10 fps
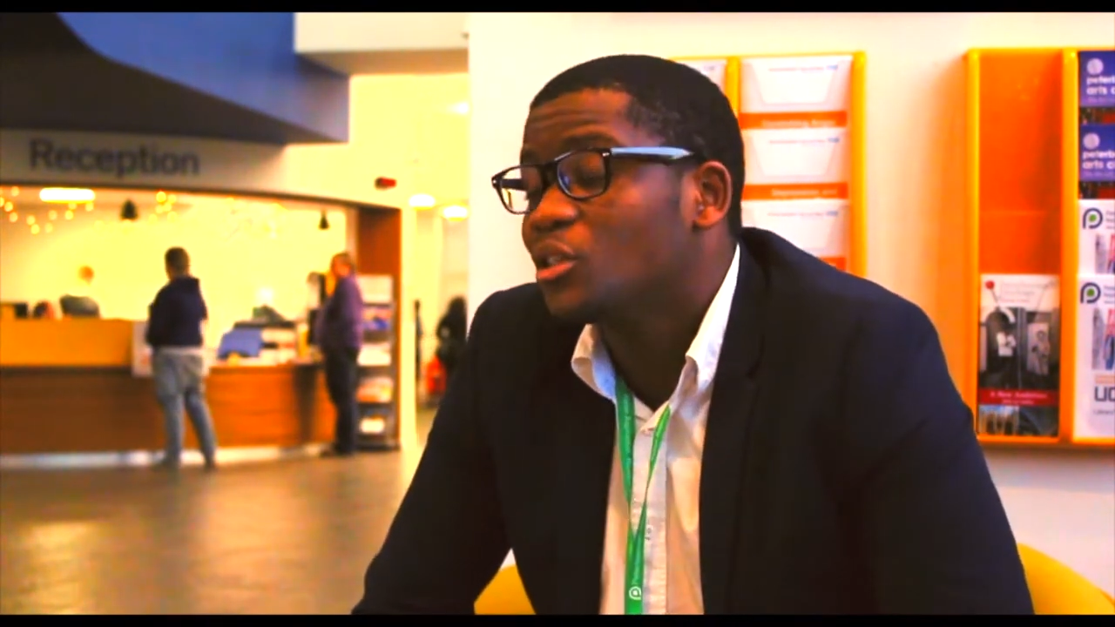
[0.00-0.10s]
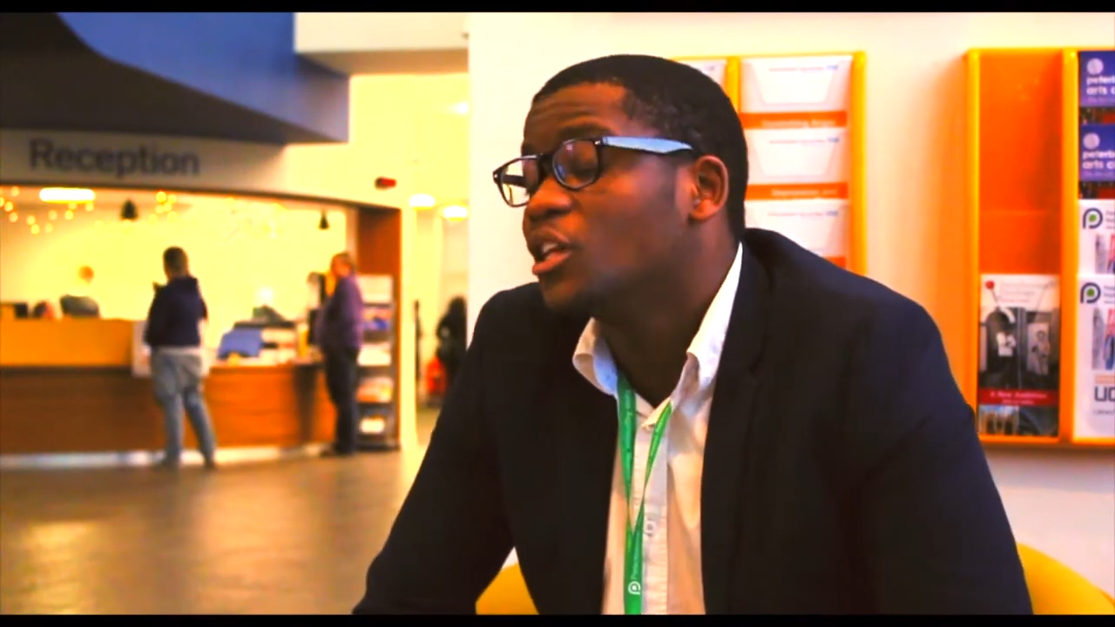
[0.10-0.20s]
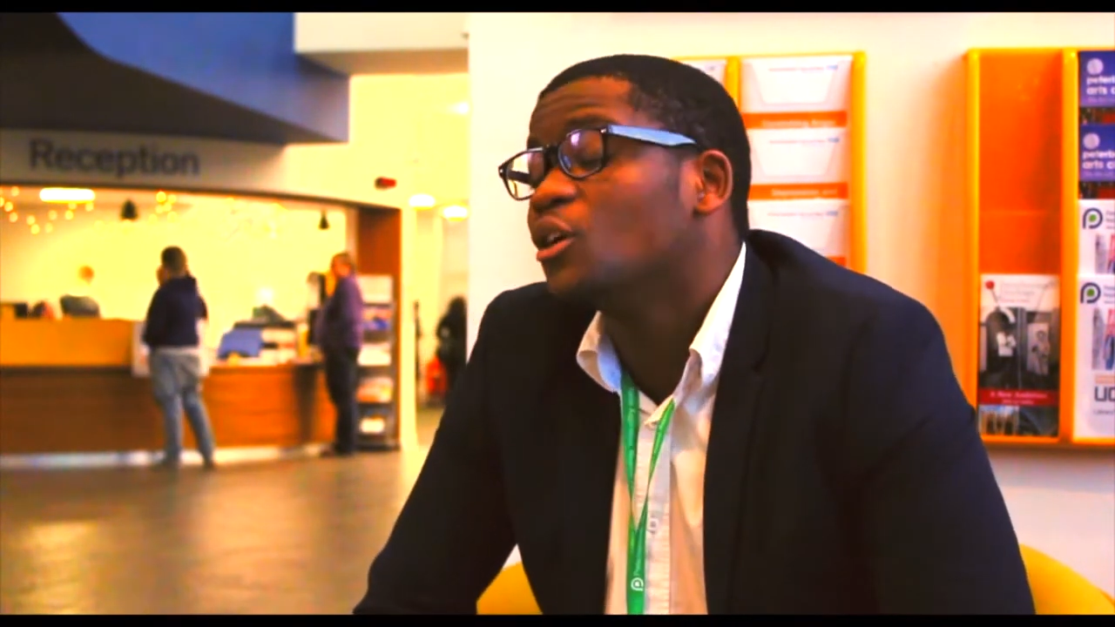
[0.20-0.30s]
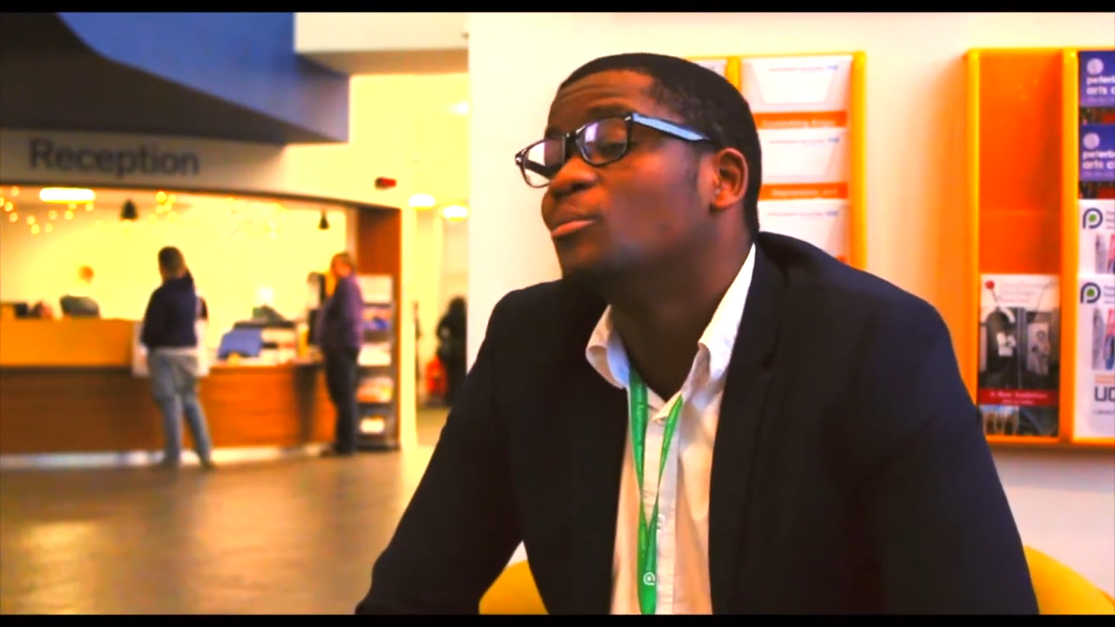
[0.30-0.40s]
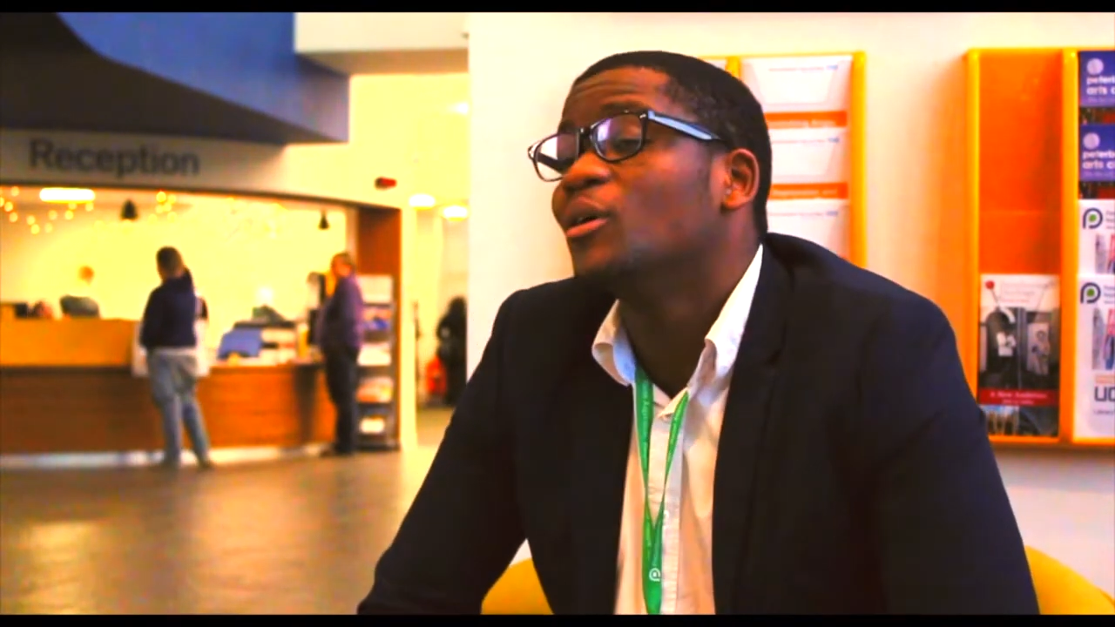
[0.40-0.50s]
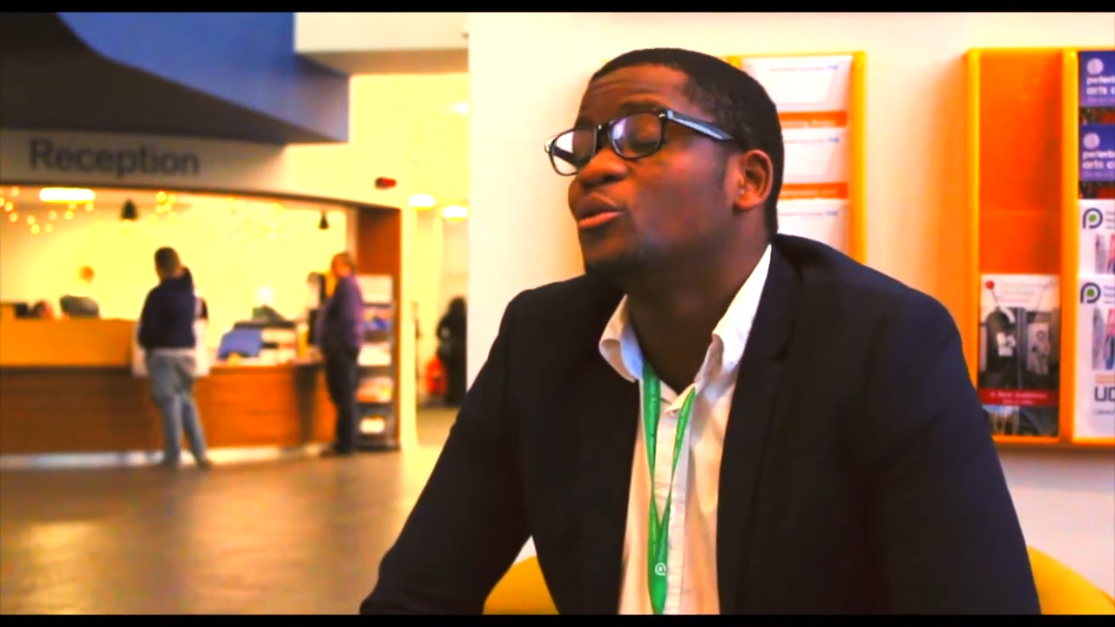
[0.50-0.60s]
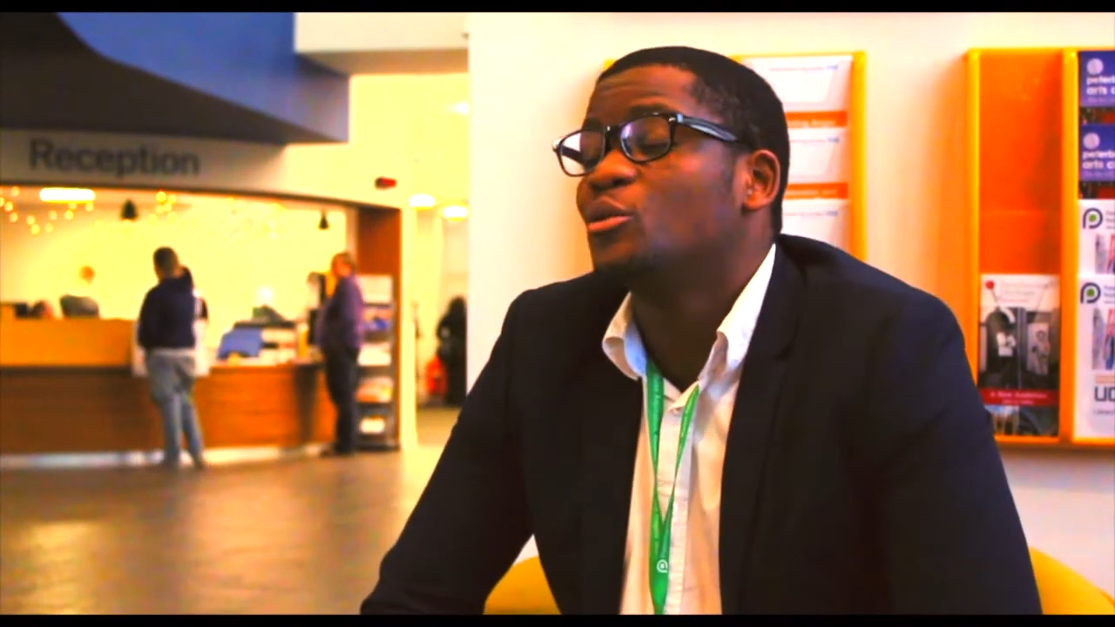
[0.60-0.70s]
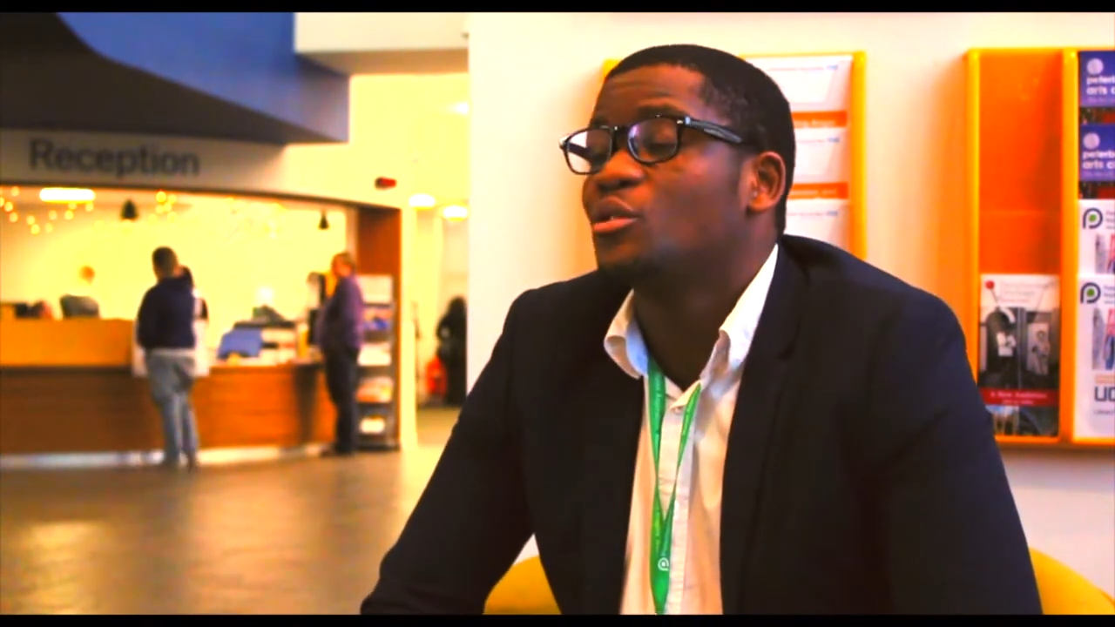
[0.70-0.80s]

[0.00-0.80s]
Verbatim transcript: We know most of